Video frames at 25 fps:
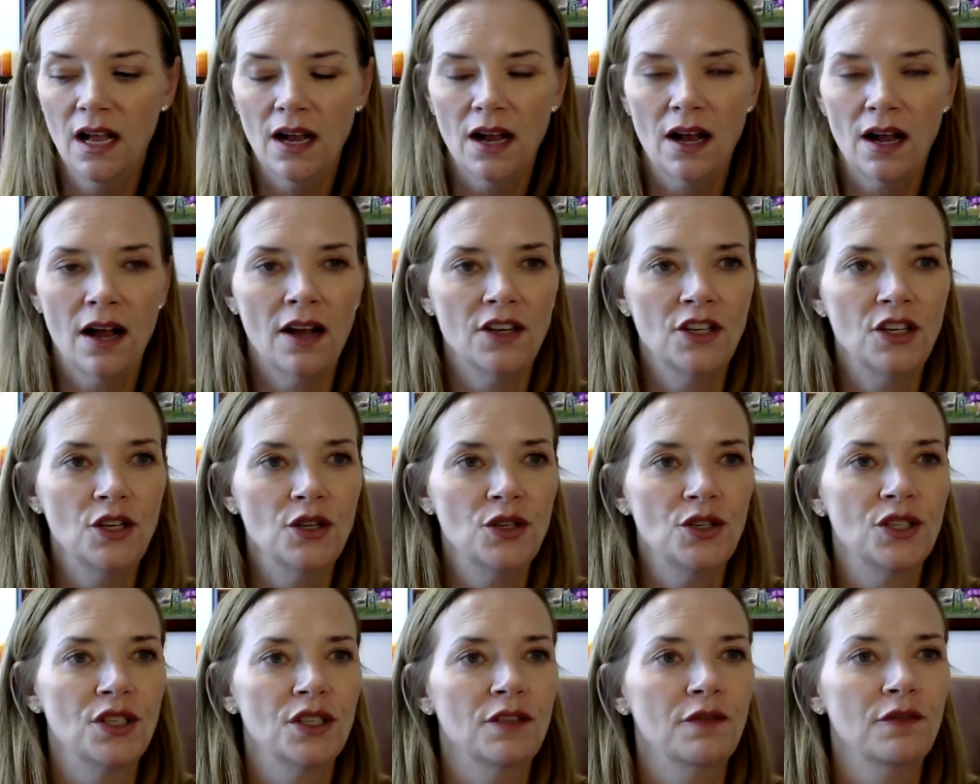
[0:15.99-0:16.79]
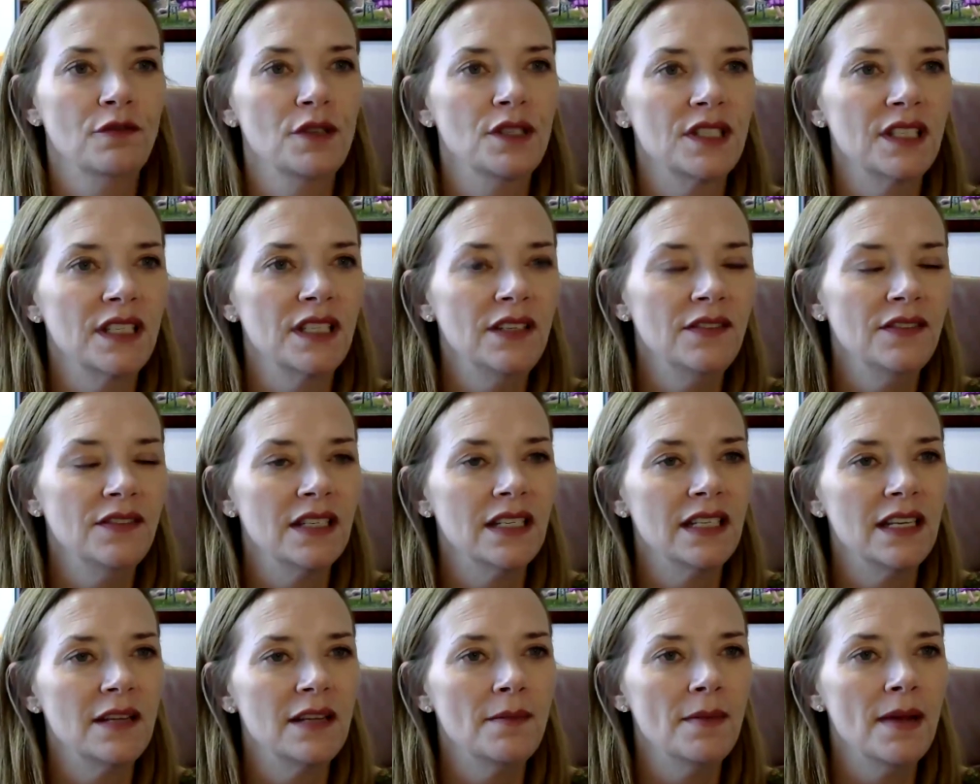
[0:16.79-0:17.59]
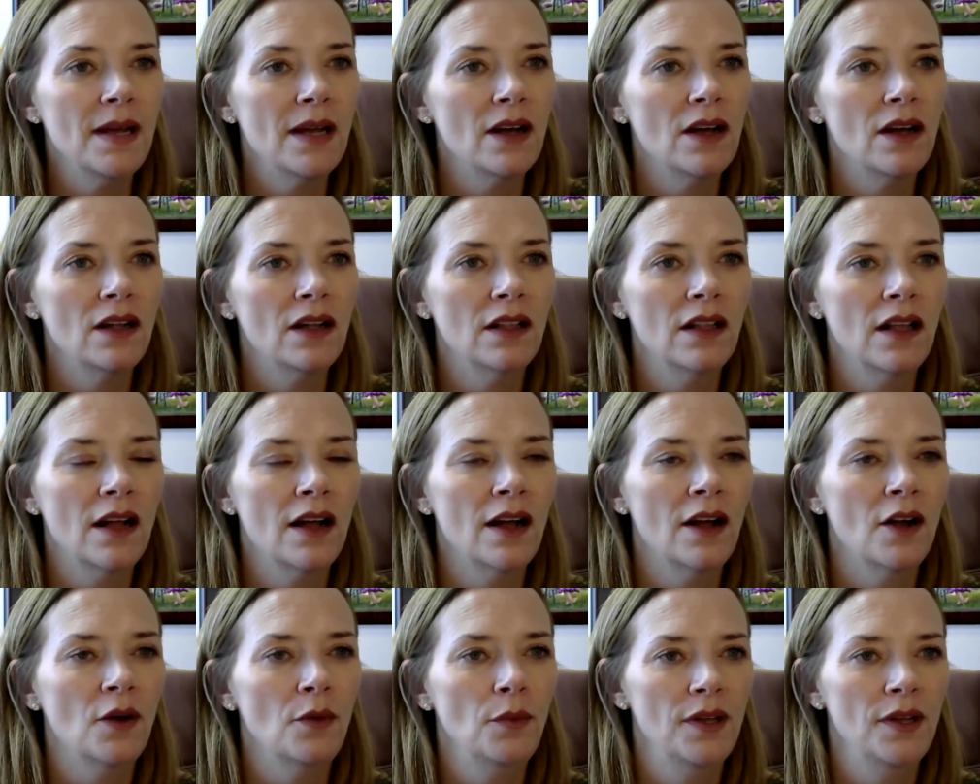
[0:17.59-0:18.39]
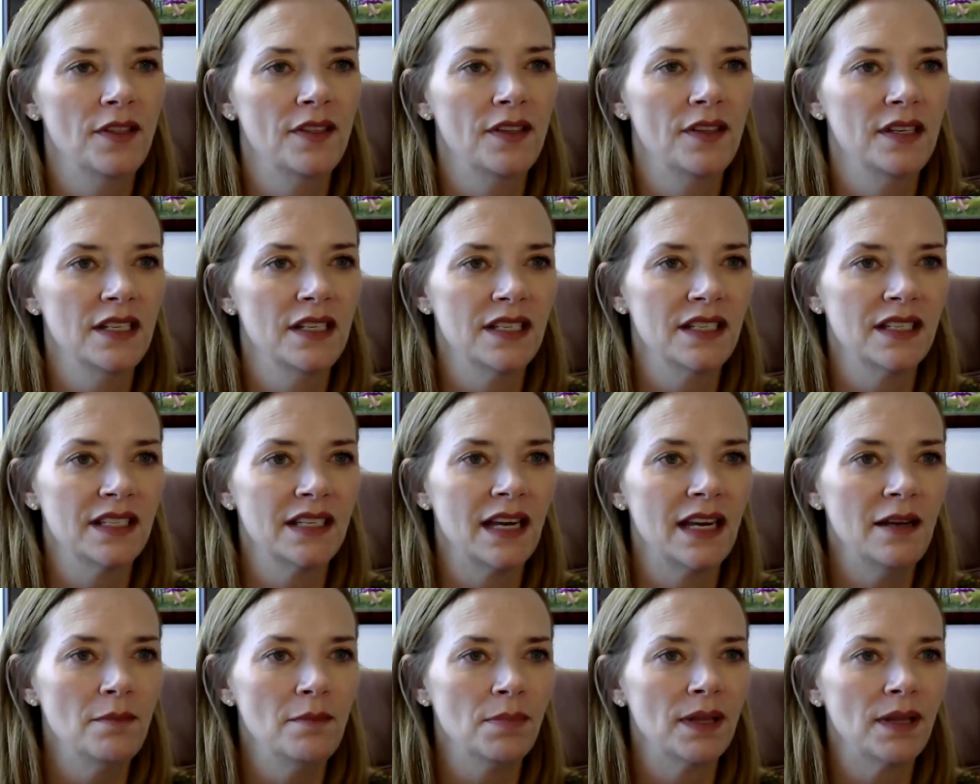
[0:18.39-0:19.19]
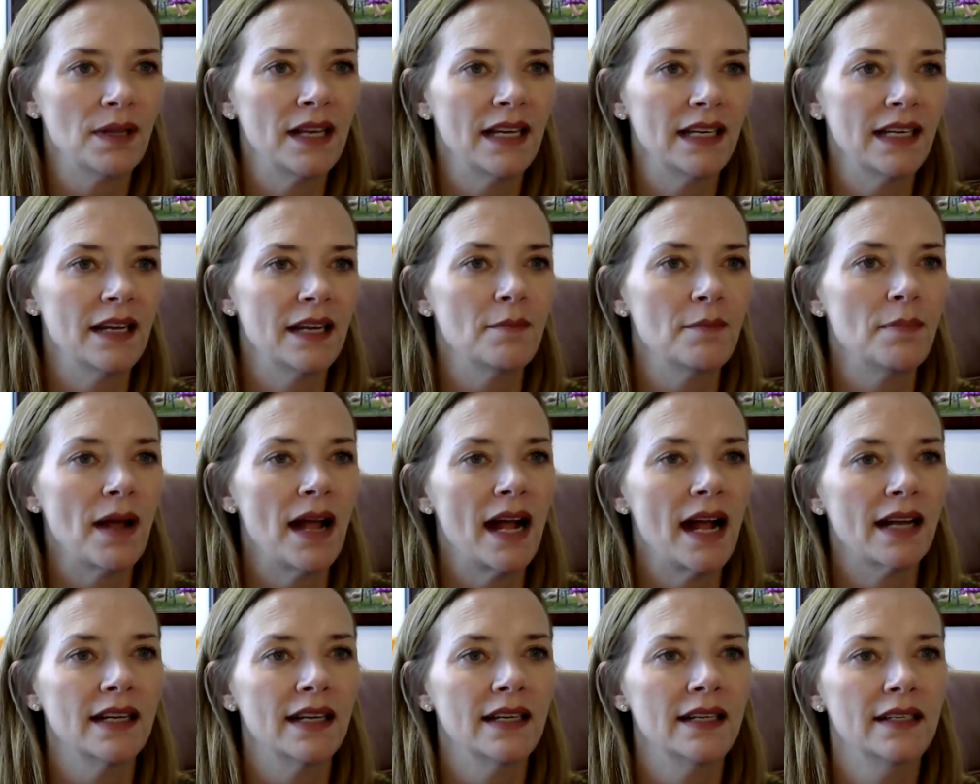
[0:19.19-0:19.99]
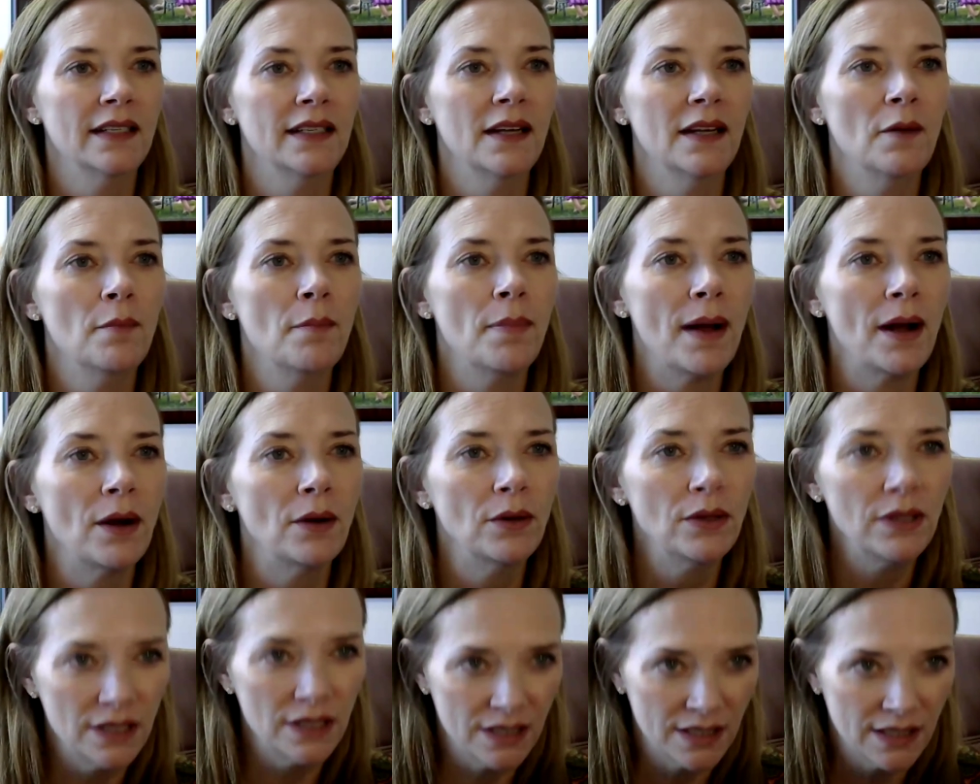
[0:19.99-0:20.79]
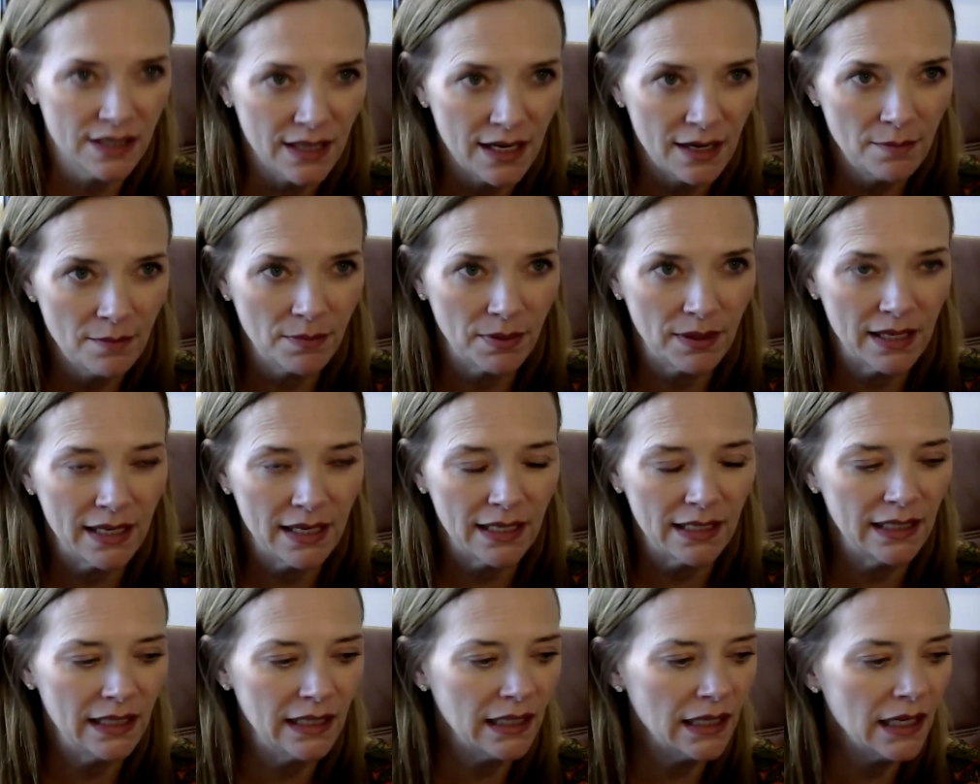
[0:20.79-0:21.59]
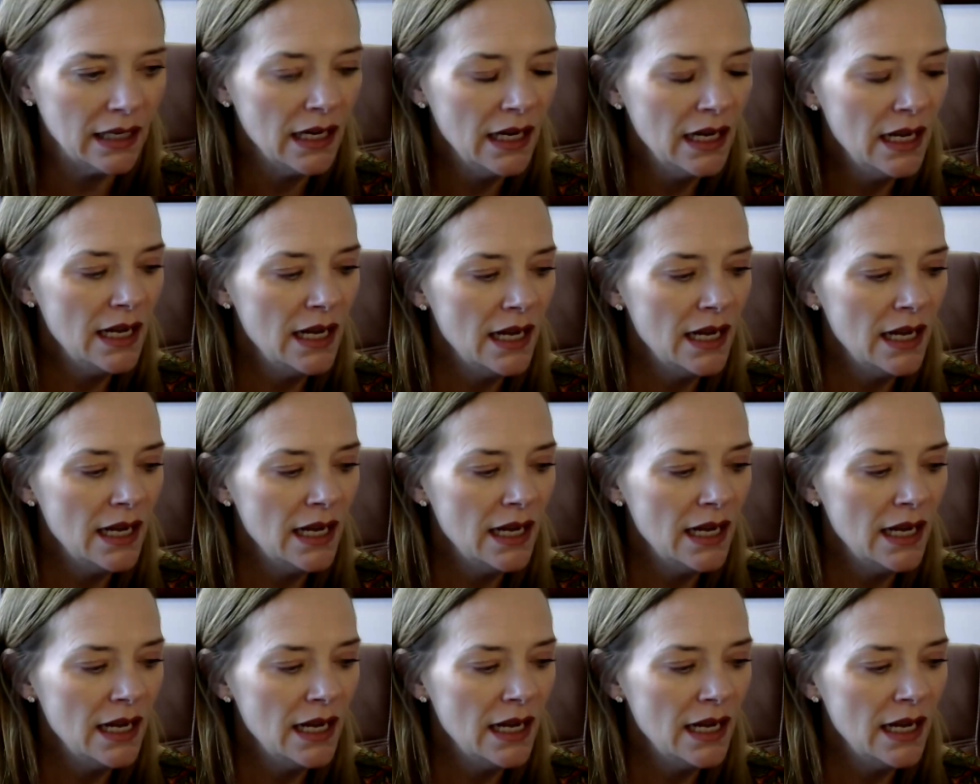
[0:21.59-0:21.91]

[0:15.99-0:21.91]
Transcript: uh, you should have received an email uh, with an estate planning packet about estate planning.